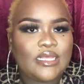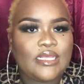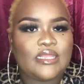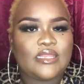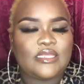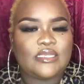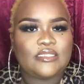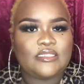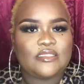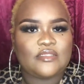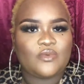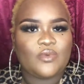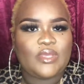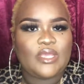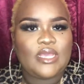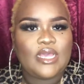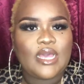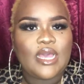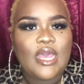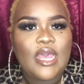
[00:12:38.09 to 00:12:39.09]
this
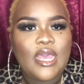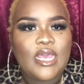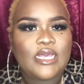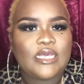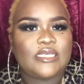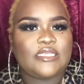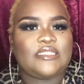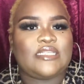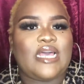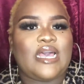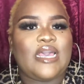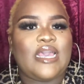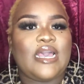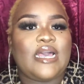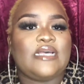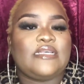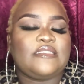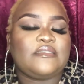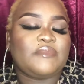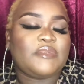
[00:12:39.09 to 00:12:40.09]
week because
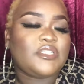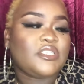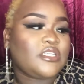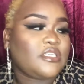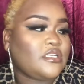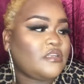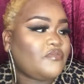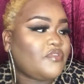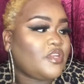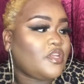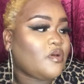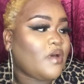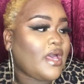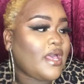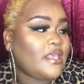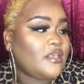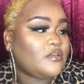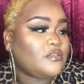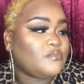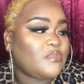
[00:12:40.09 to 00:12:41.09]
as mentioned in the video, I
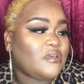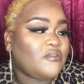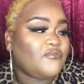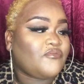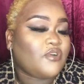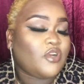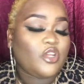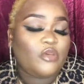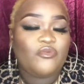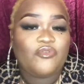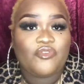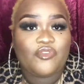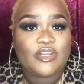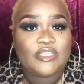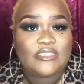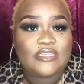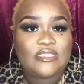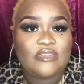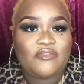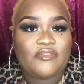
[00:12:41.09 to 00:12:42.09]
use my volume
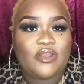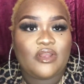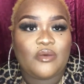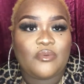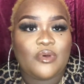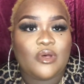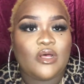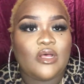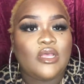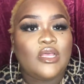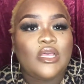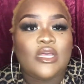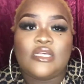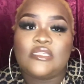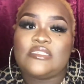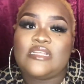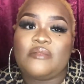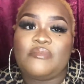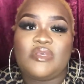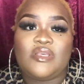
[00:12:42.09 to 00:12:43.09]
40 developer,
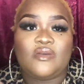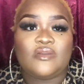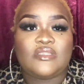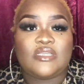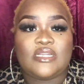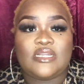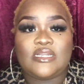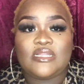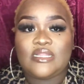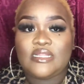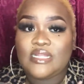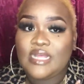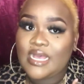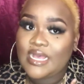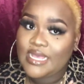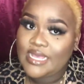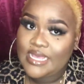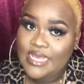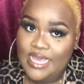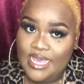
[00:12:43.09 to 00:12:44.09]
so I'll be using it
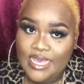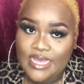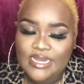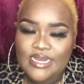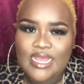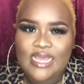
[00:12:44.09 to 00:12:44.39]
again.